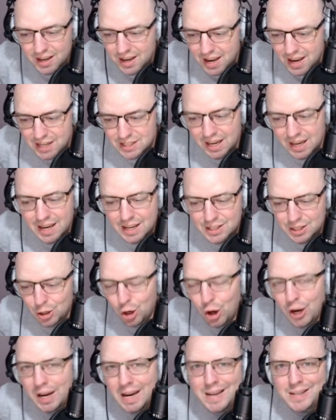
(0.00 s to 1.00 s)
It's a
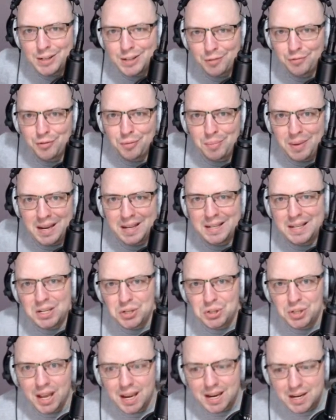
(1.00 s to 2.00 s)
lot easier for me at this
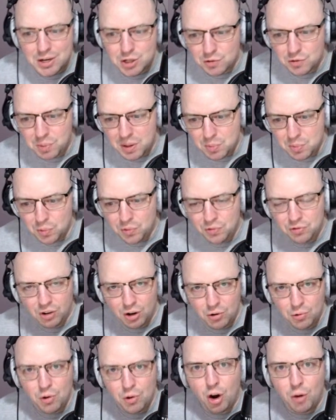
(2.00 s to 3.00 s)
stage if people
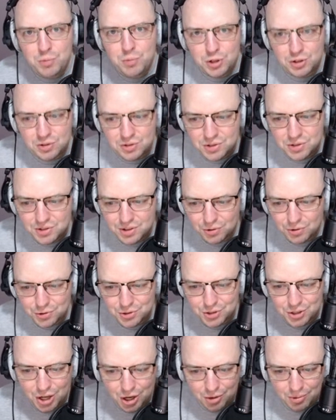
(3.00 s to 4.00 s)
throw options or
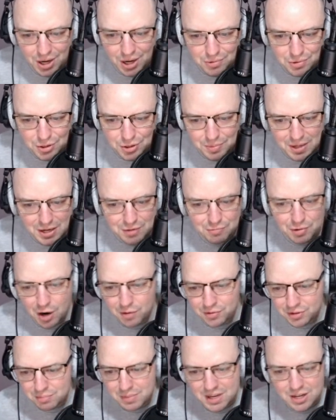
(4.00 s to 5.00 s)
scenarios to me
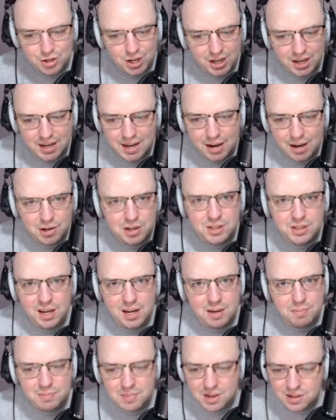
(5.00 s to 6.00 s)
rather than me checking out your
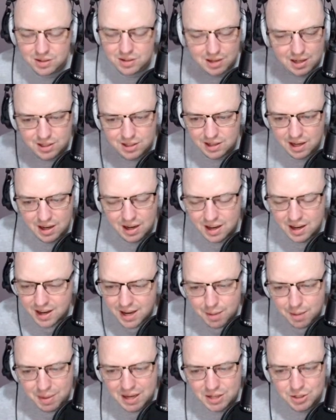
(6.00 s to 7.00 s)
team.
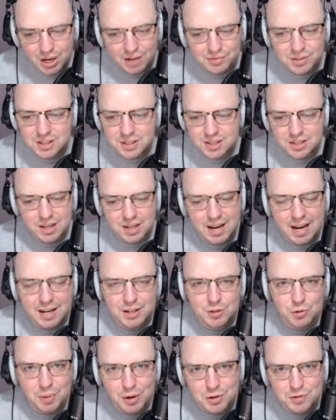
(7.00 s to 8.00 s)
It means I have to
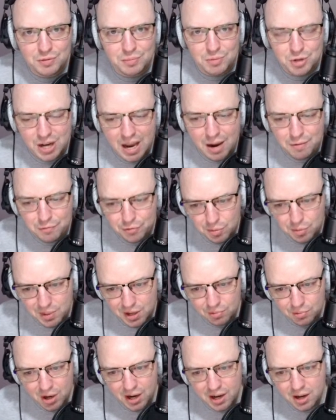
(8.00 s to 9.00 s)
disconnect almost from chat for a
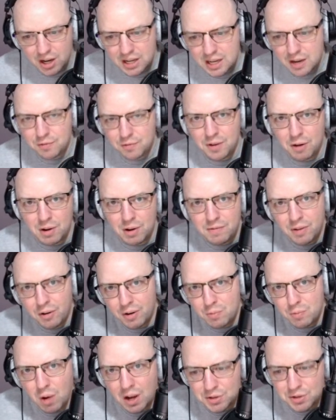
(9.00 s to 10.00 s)
bit, right? And I give very, very
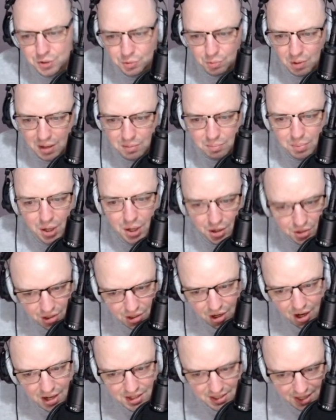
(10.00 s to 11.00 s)
one-to-one
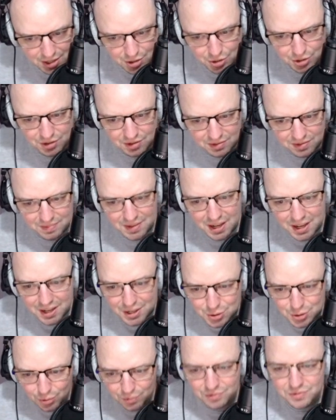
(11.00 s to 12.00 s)
personalisation
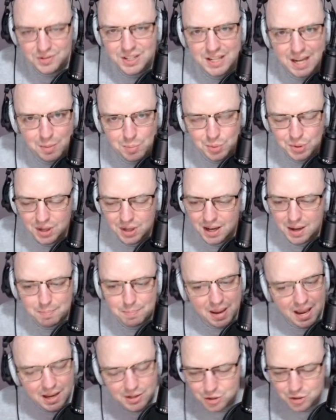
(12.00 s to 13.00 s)
sort of tips.
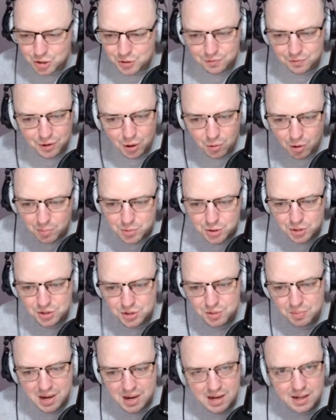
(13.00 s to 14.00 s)
Better to just throw options
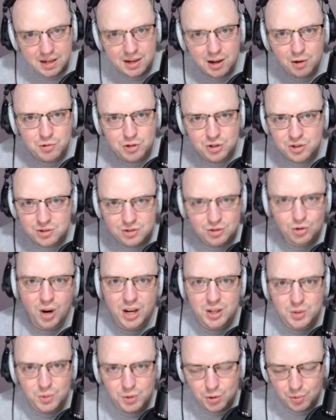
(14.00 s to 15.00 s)
at me and then I'll just try
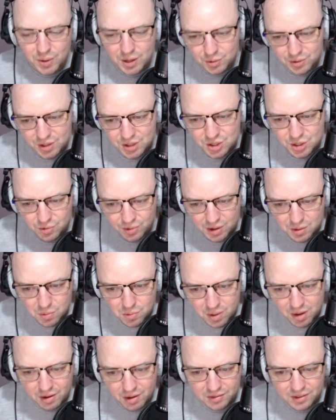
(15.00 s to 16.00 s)
to agree or disagree with
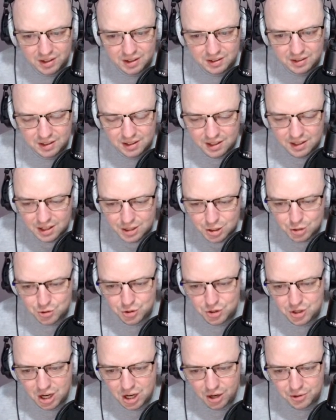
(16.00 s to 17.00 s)
where I think you
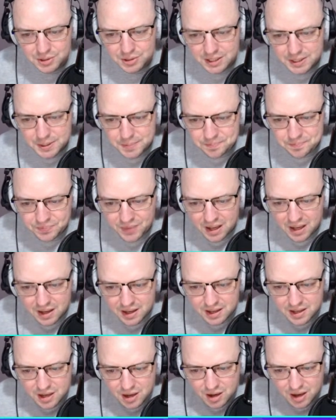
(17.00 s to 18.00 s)
should go.
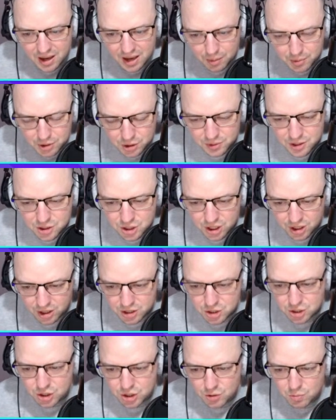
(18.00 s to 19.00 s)
How we doing, Jedi
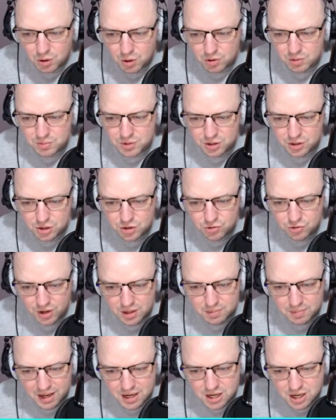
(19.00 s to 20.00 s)
Stew? Welcome to the
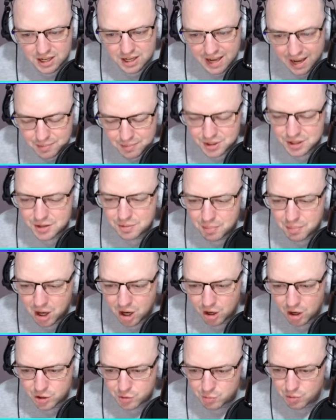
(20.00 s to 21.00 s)
stream, mate. You captained
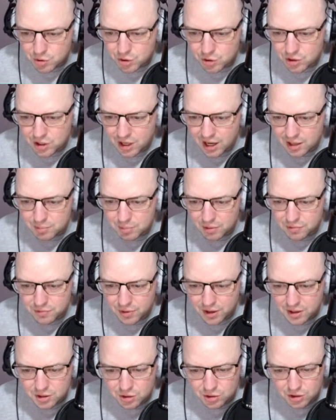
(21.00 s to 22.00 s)
March. Well, good luck, my
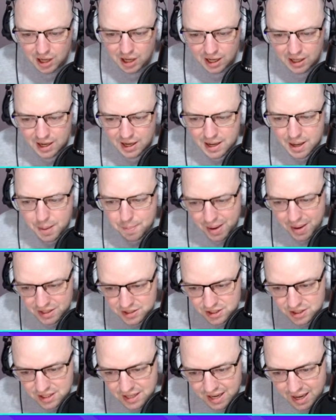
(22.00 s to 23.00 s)
friend. Good luck.
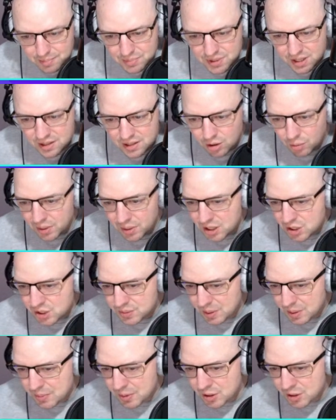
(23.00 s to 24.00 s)
Maddison captain. Not many
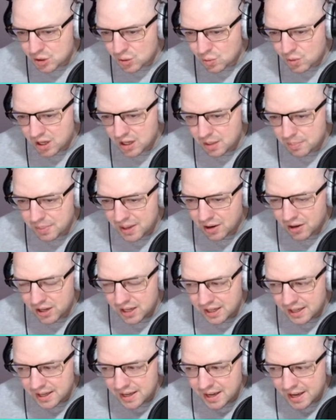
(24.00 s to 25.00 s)
people are talking about
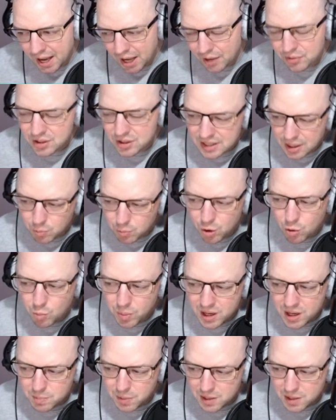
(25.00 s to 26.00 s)
it. I think there will
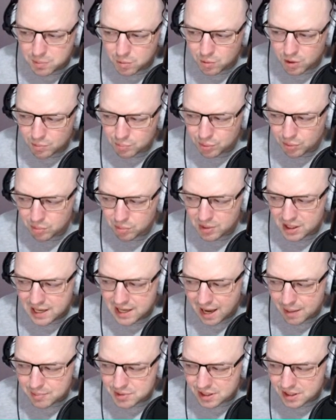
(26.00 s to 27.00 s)
be people that probably
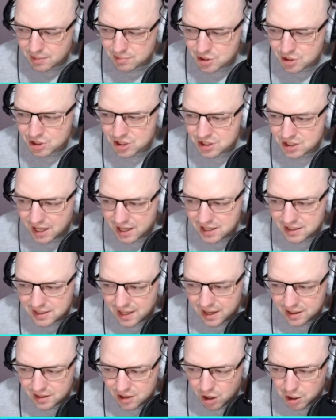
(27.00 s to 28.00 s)
captain him just to take
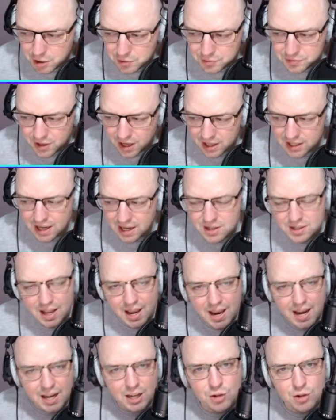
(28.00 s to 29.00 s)
that kind of, I guess, that
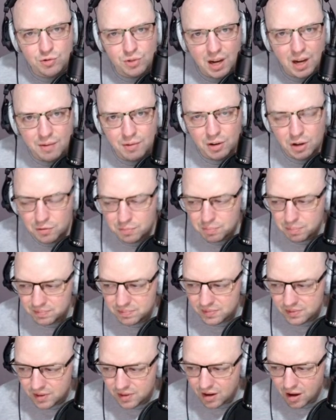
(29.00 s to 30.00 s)
extra level of
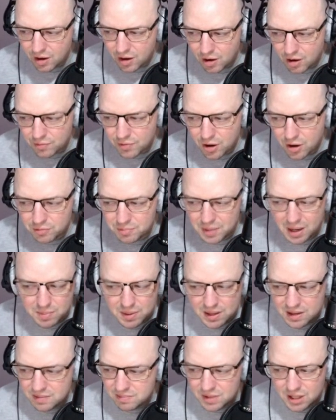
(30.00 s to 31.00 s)

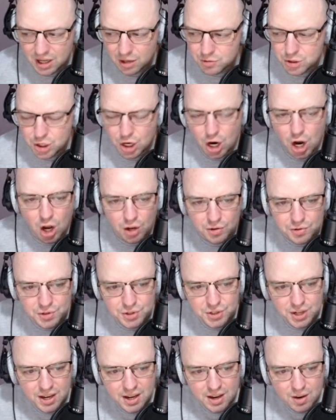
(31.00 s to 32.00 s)
maybe,
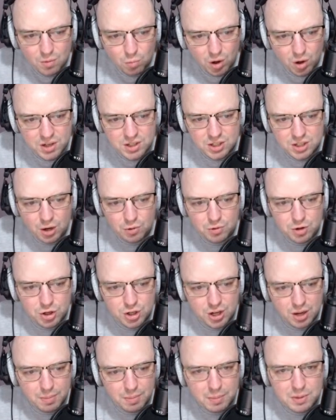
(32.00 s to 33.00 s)
chance. What is his
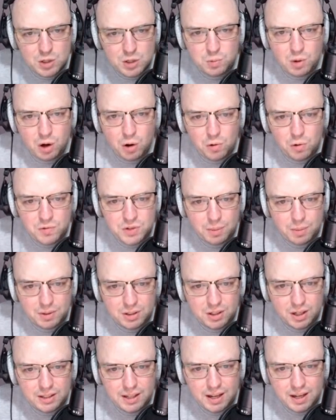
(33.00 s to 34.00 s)
ownership? Maybe 12, something
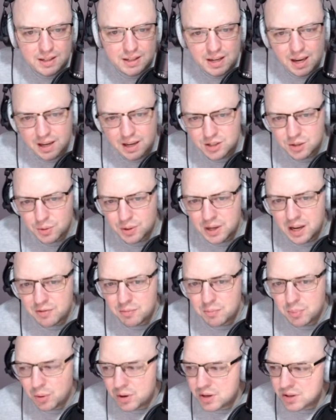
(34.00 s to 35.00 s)
like that? Yeah, so
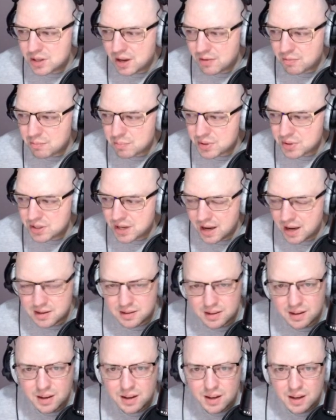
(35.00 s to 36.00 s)
11.7%.
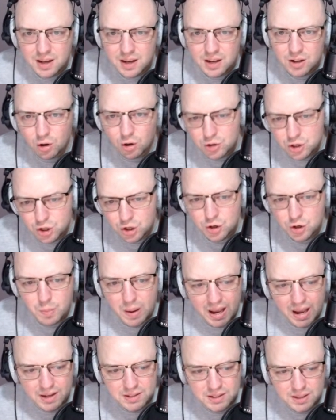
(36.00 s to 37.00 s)
Not too
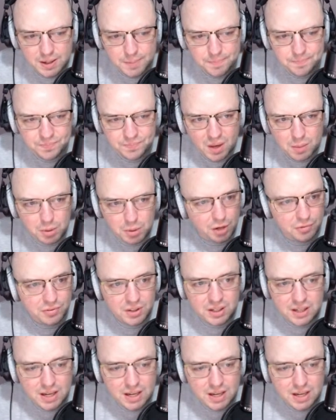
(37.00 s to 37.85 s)
bad. But I think